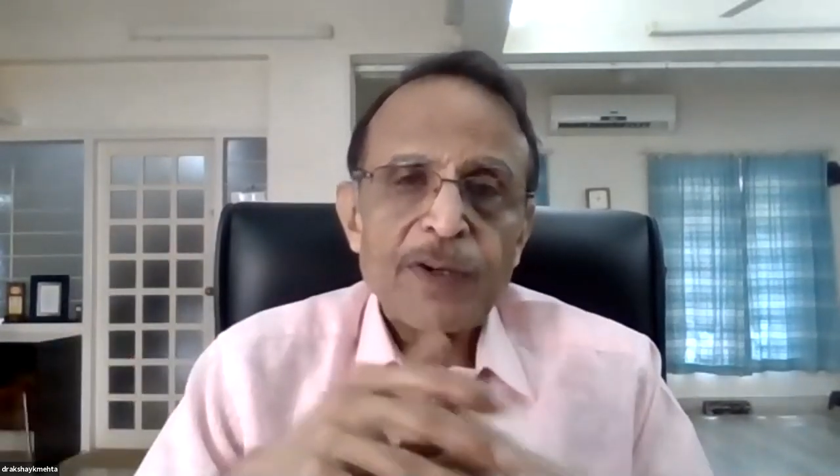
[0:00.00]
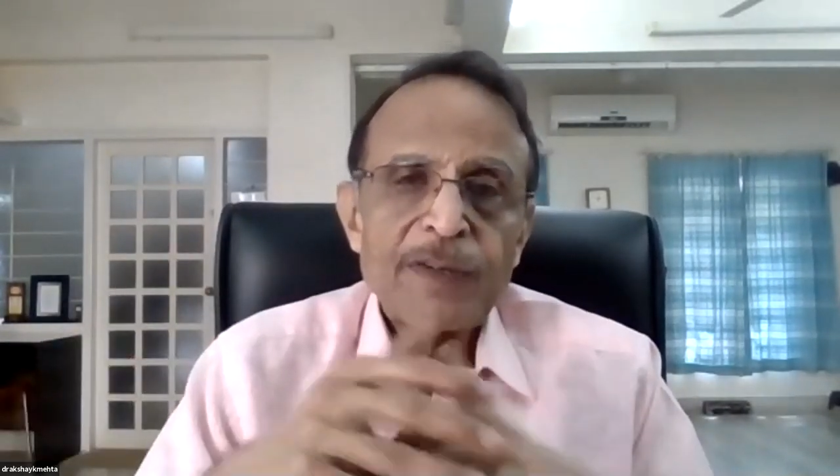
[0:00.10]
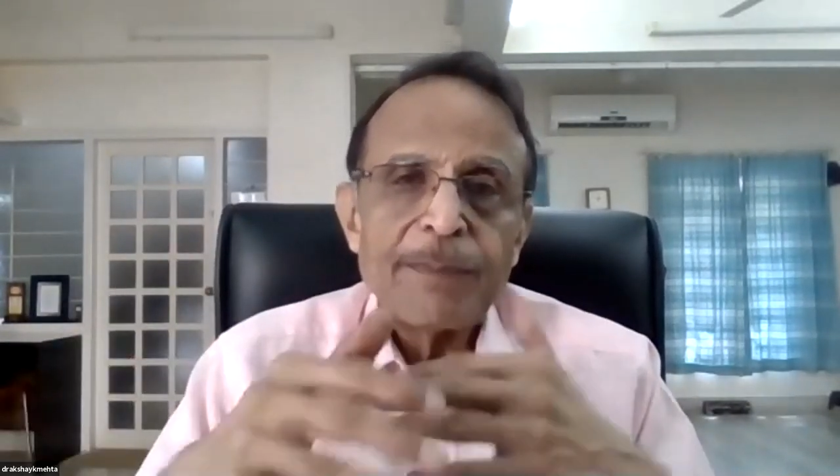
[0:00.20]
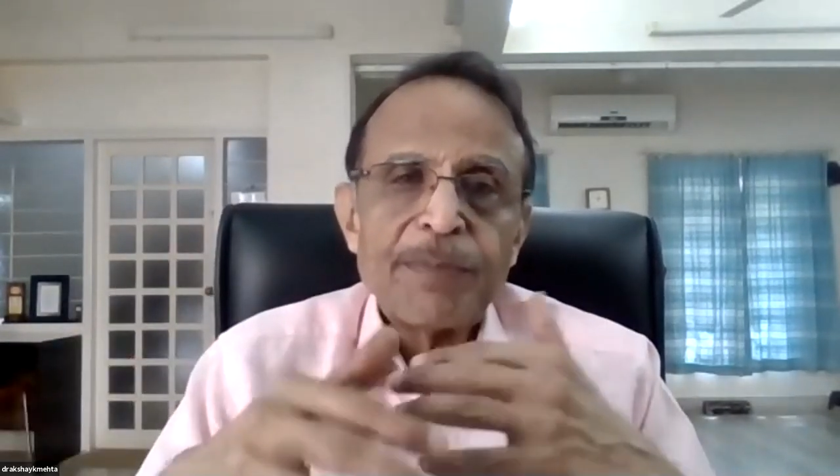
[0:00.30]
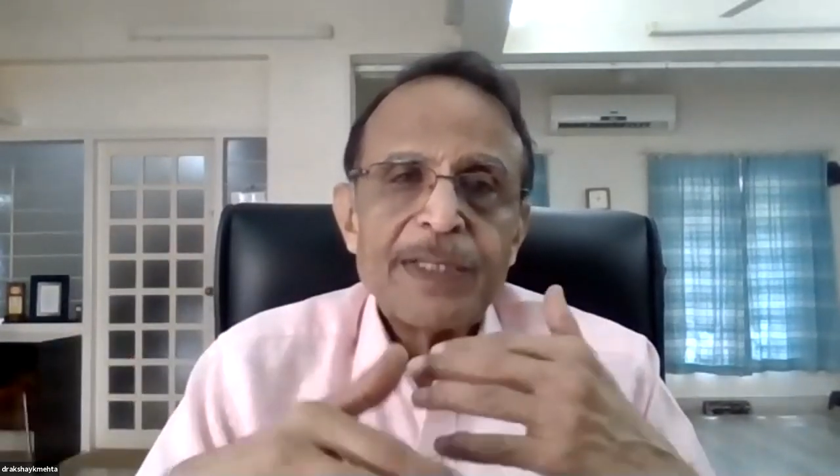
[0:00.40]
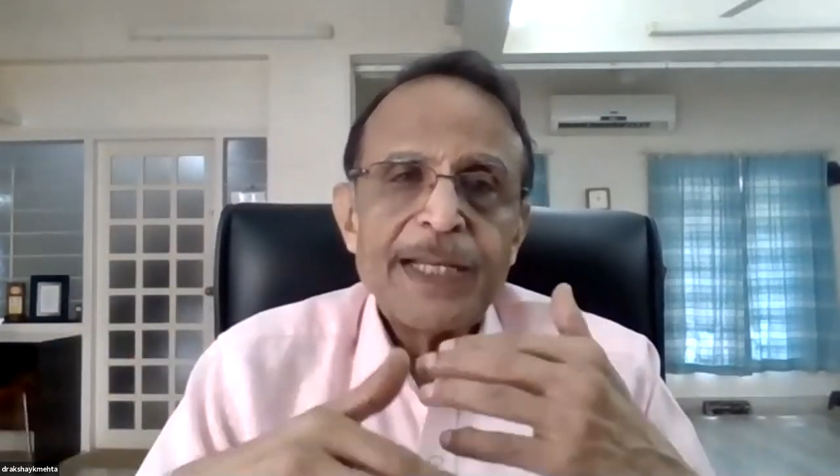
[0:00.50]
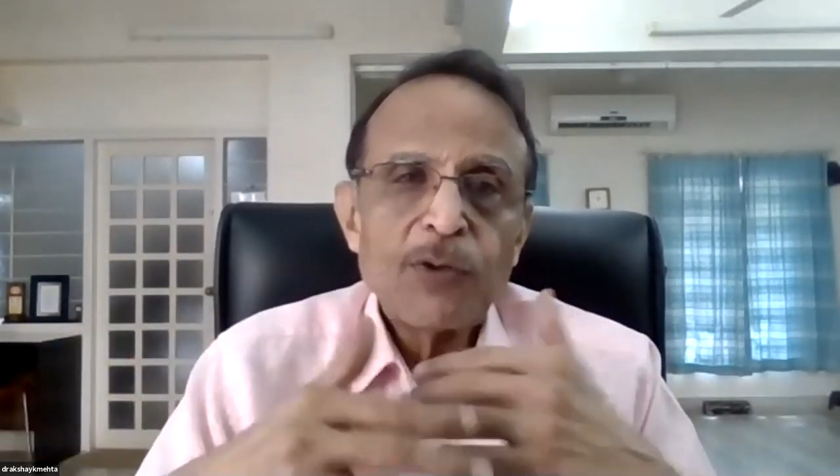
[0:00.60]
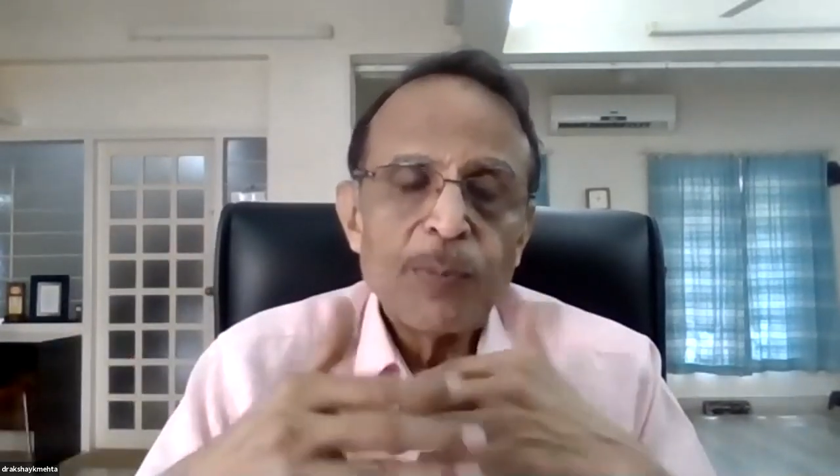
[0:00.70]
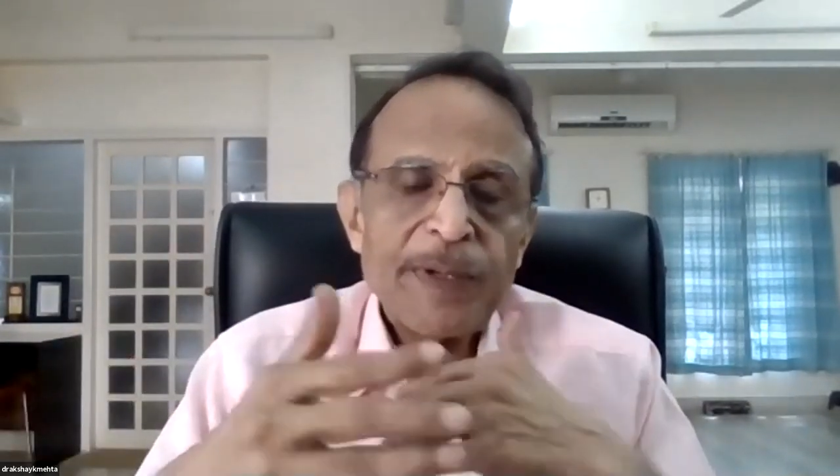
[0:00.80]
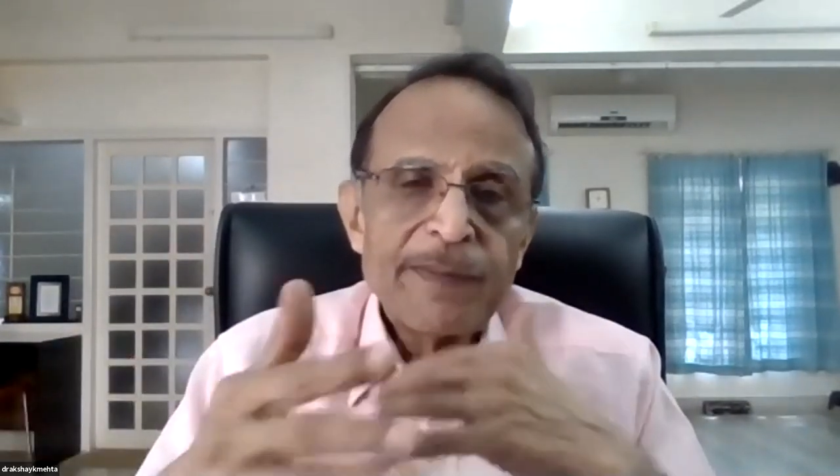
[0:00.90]
For example,
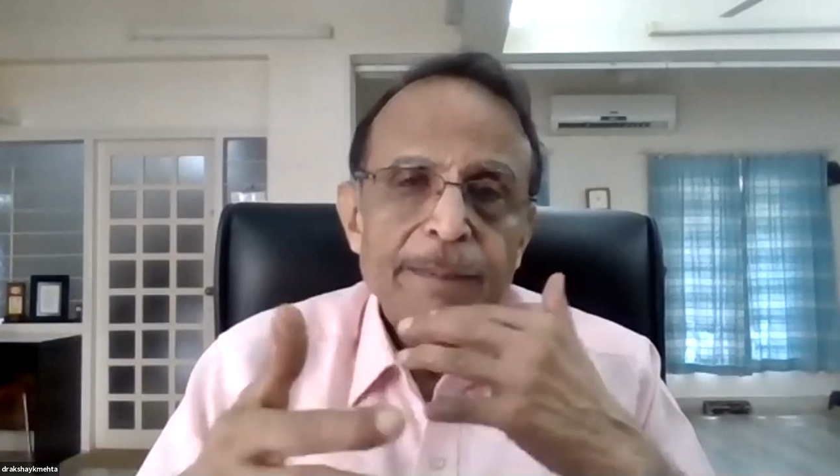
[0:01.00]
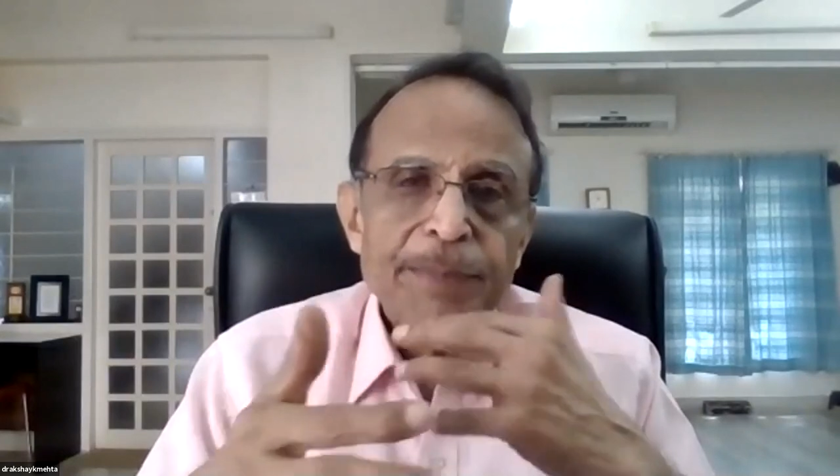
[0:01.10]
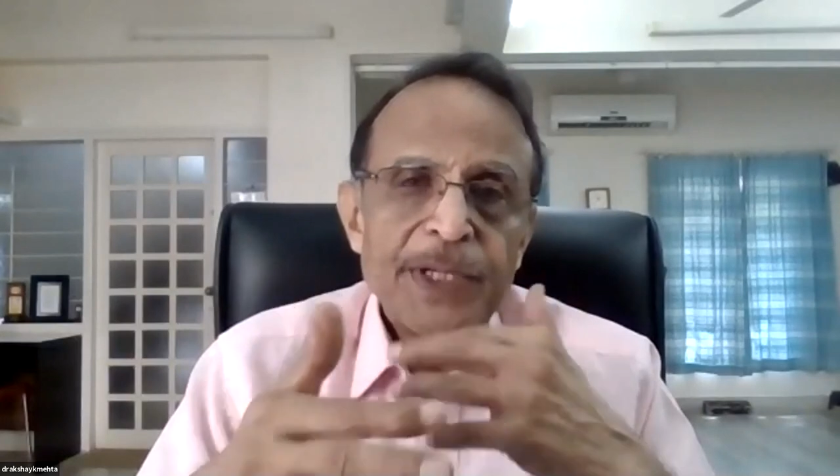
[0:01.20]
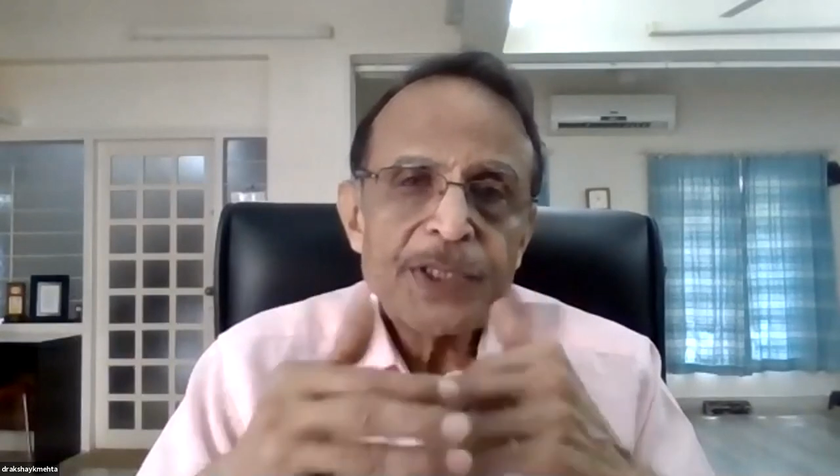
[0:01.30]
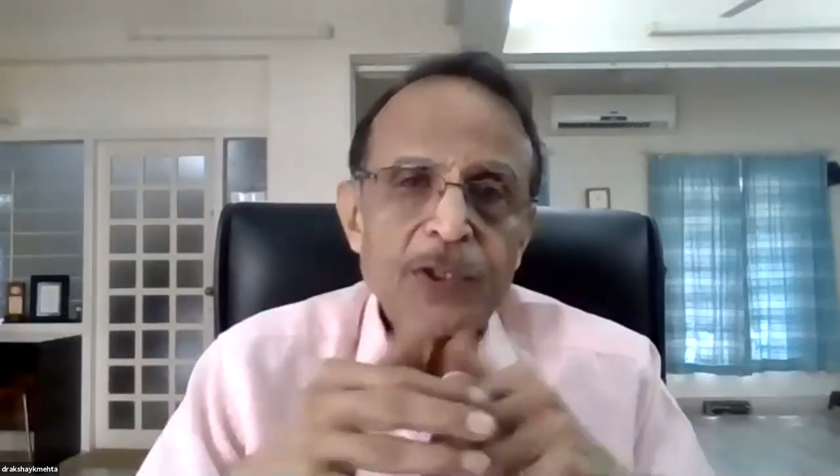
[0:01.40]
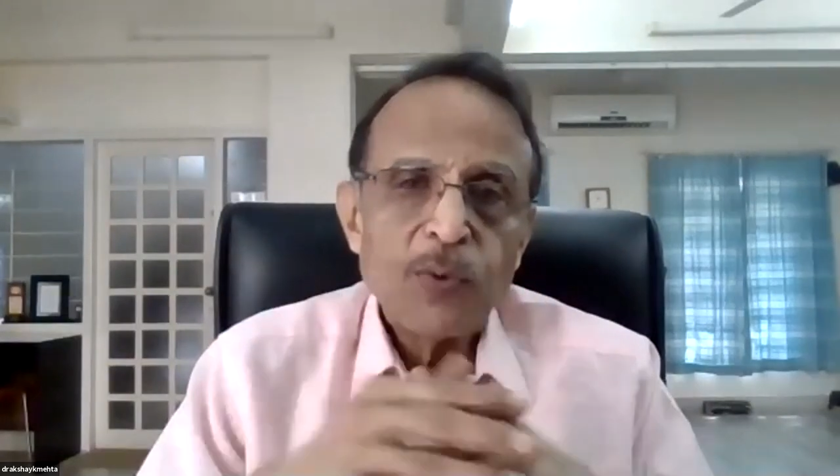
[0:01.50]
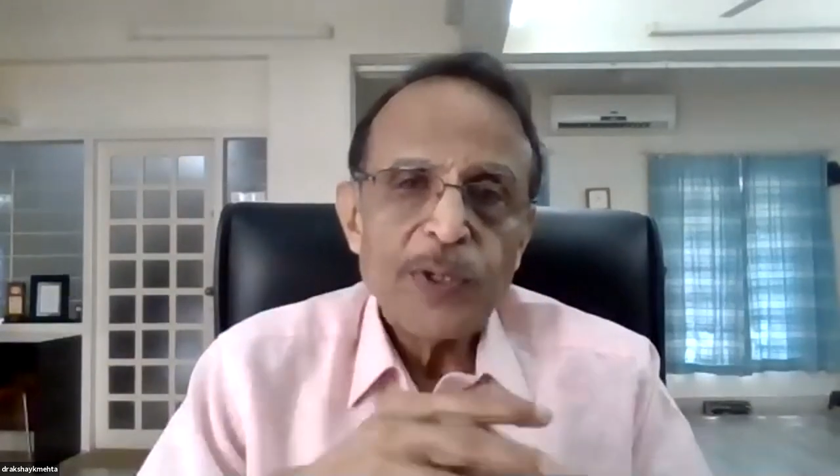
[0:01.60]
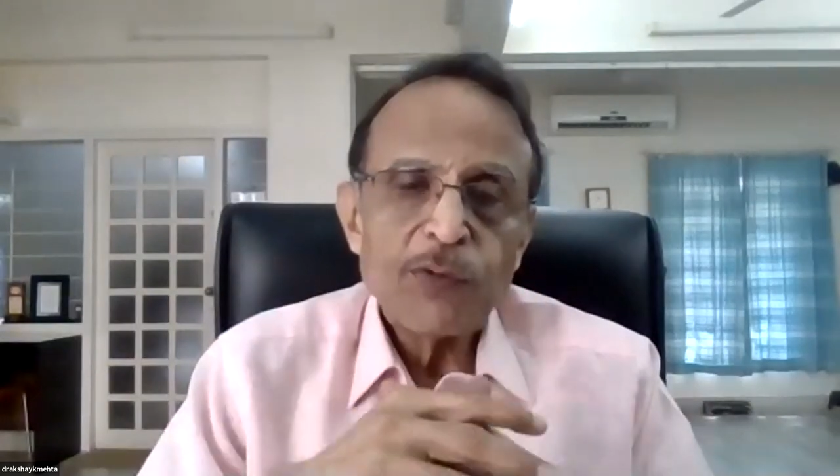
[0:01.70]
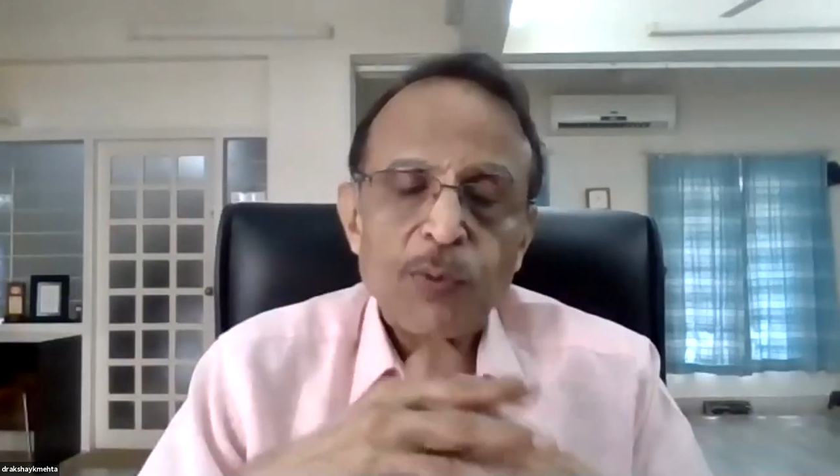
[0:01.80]
there could be some patient who has